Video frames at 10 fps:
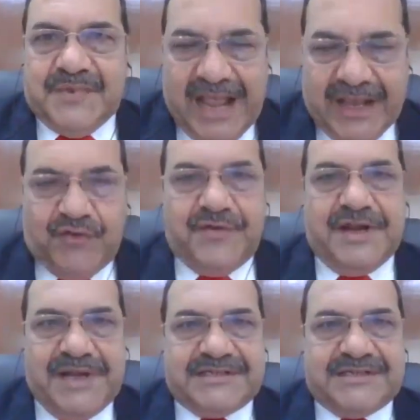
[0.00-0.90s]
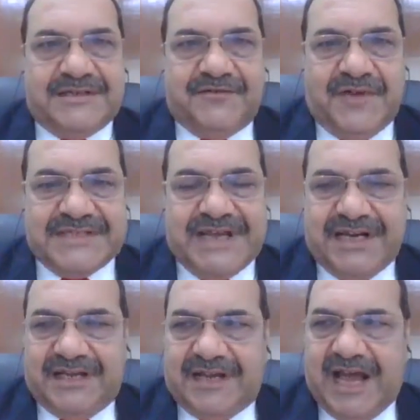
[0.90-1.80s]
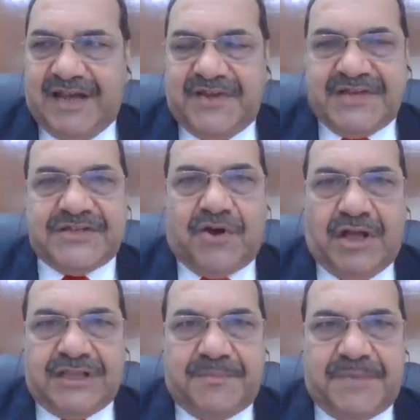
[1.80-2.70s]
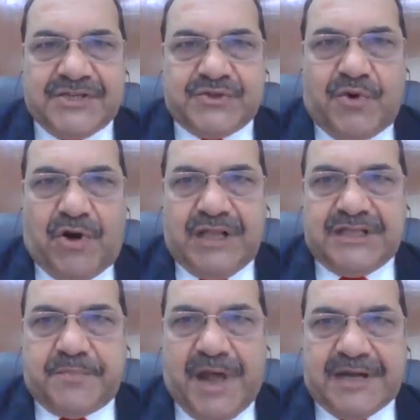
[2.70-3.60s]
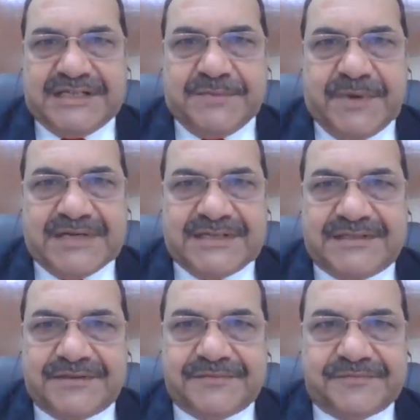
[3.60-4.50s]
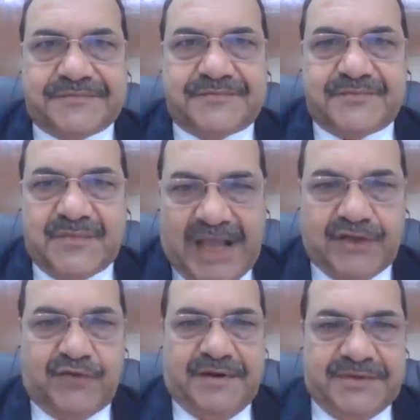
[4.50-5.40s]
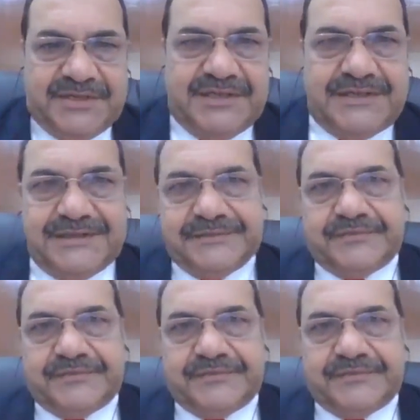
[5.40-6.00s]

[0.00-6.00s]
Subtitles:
Thank you very much. Once again, I wish all the best to all the participants. Thank you very much.